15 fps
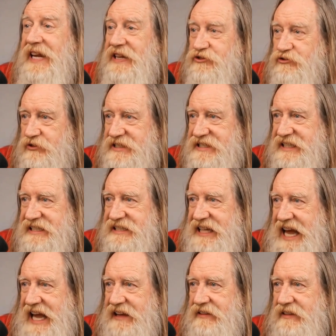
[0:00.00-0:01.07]
interesting
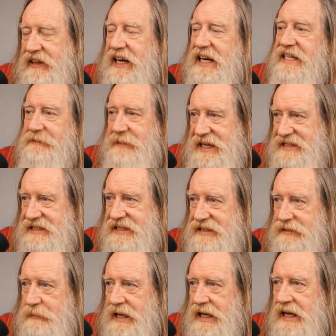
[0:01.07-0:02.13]
deck than I expected it
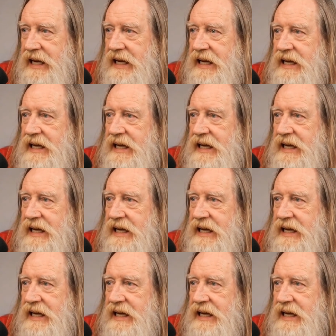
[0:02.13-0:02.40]
to be.